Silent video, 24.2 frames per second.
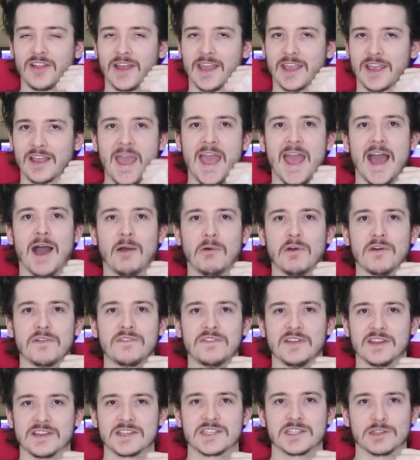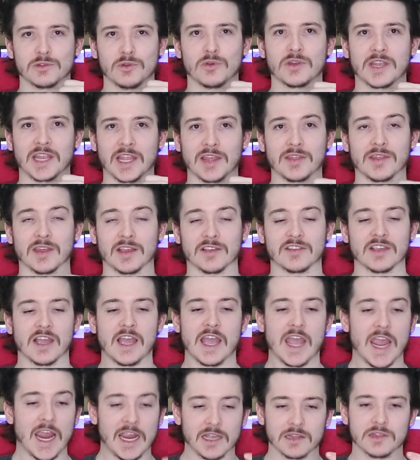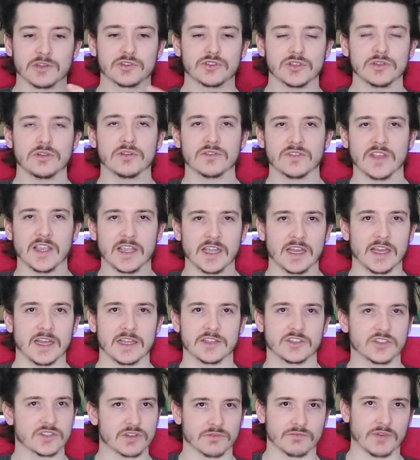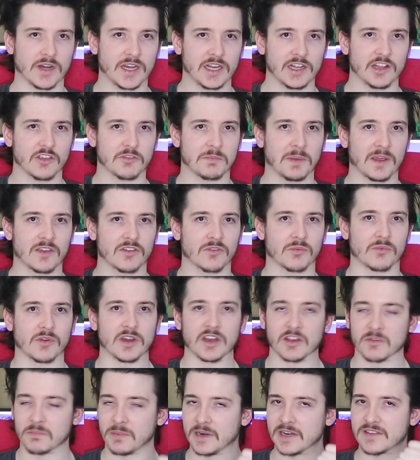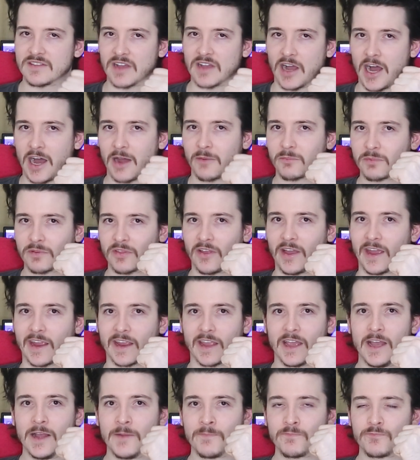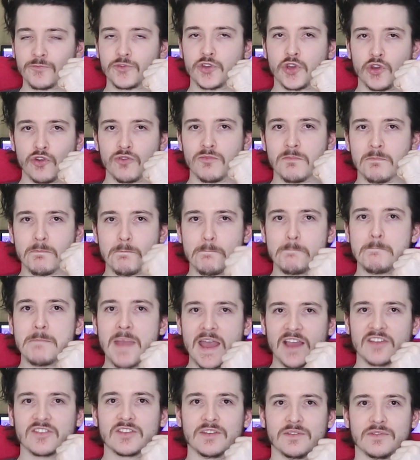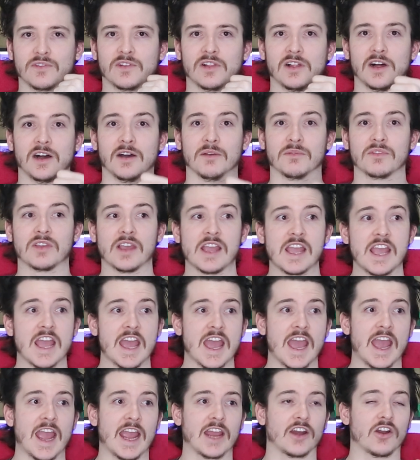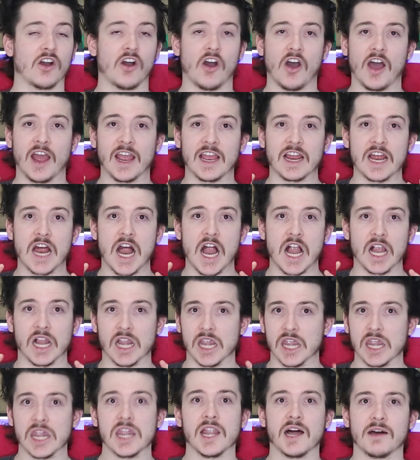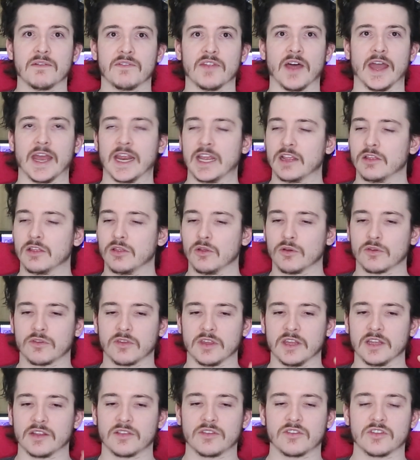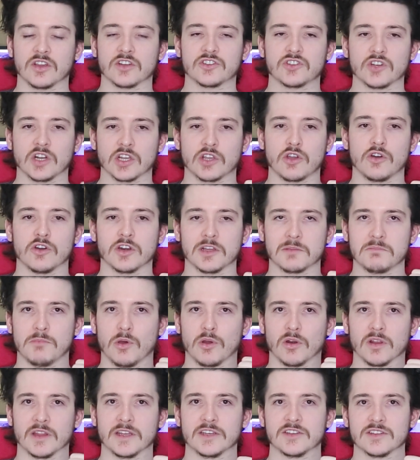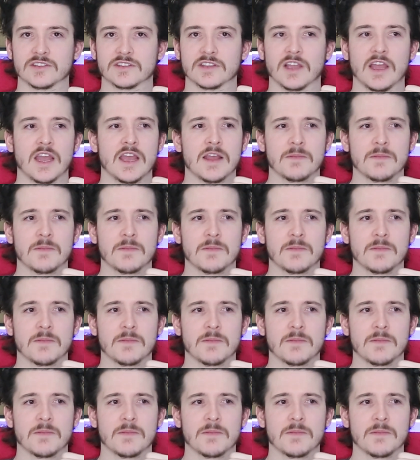like, power fist-looking things. It literally looks like just a regular Space Marine, but he's armed with, like, 2 massive gloves. And I love that. It's such an iconic model, and just